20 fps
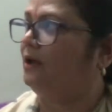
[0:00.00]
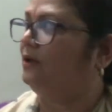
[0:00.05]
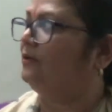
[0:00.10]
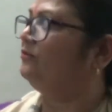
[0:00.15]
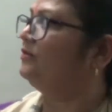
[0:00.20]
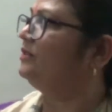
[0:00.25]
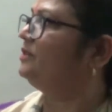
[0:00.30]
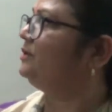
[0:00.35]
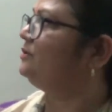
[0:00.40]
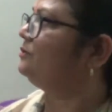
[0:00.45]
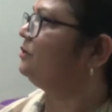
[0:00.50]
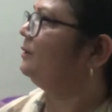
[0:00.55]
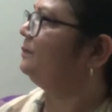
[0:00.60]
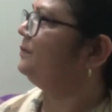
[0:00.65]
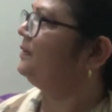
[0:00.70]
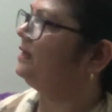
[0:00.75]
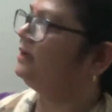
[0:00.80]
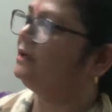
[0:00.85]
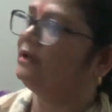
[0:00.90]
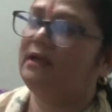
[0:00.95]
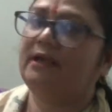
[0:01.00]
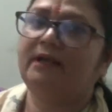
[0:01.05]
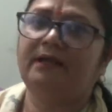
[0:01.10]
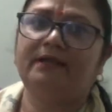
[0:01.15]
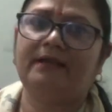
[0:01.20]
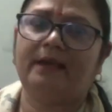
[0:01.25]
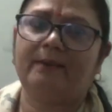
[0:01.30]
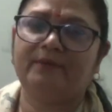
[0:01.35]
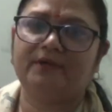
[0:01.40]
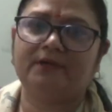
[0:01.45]
with the topic
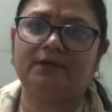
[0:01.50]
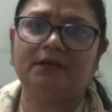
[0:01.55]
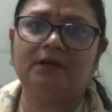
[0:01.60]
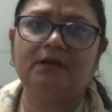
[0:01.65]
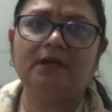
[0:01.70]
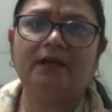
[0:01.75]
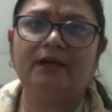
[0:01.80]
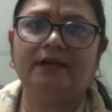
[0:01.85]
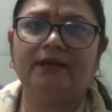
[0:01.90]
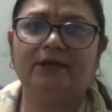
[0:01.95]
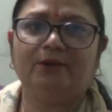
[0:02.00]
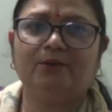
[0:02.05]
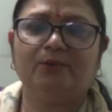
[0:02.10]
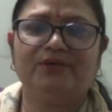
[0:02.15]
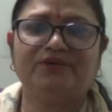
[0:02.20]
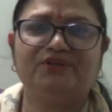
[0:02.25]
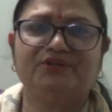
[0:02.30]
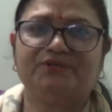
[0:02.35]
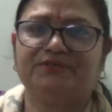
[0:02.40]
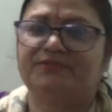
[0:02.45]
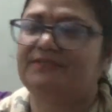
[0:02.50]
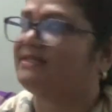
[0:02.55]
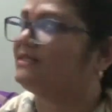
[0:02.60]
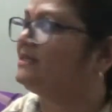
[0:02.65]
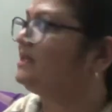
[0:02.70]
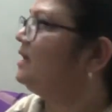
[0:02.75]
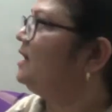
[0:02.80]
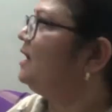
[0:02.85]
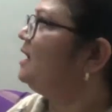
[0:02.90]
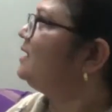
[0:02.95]
chemical equations.